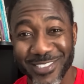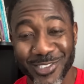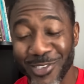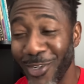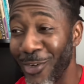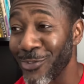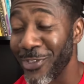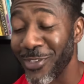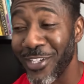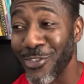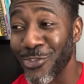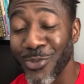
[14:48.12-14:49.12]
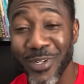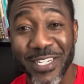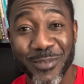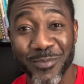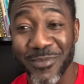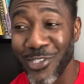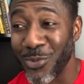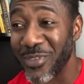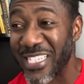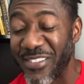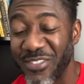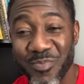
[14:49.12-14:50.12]
or try to control him, you will
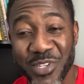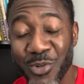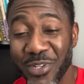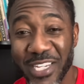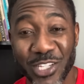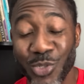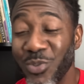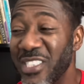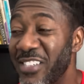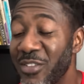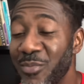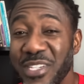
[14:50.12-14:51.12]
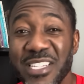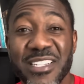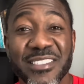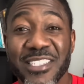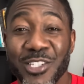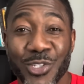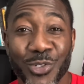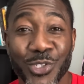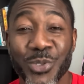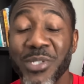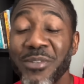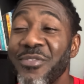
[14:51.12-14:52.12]
never be okay. You will never be secure.
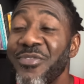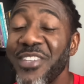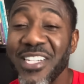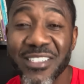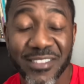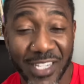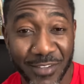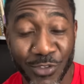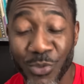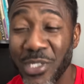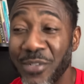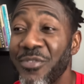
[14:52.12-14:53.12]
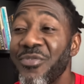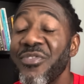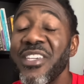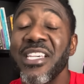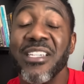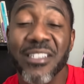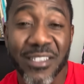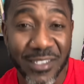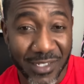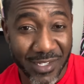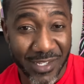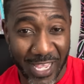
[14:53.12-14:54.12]
You will never feel safe. You will never feel
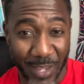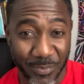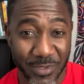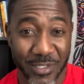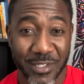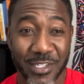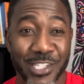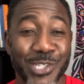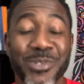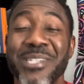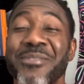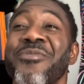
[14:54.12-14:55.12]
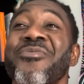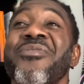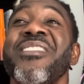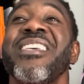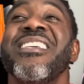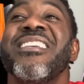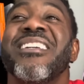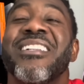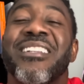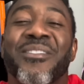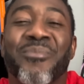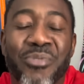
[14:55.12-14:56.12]
happy. You will never
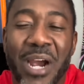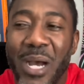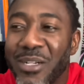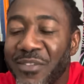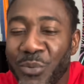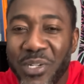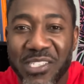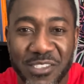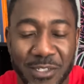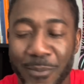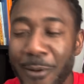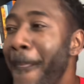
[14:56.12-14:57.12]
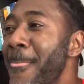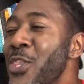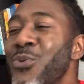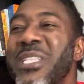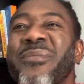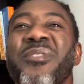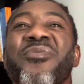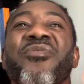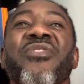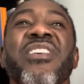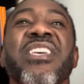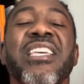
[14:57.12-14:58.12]
feel proud of the relationship. You will never
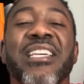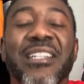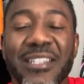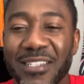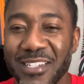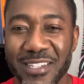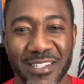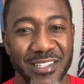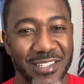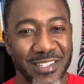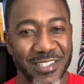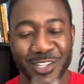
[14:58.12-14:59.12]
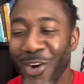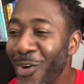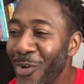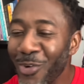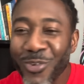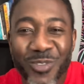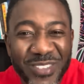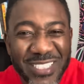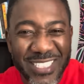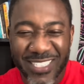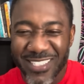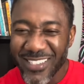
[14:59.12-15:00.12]
feel, your own